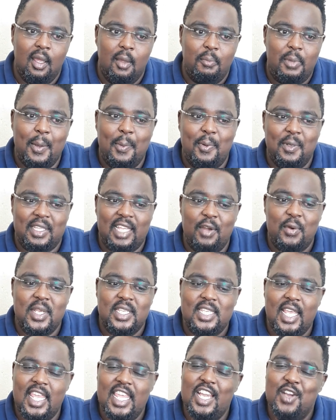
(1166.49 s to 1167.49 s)
People that were
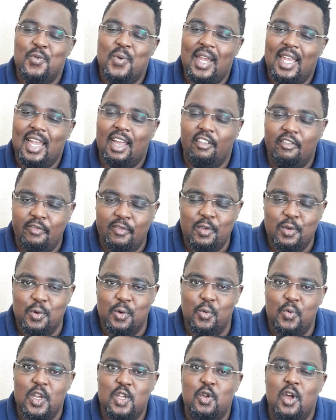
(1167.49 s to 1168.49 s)
saying, "We love you.
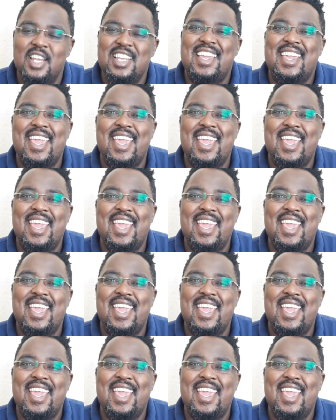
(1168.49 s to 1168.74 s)
We don't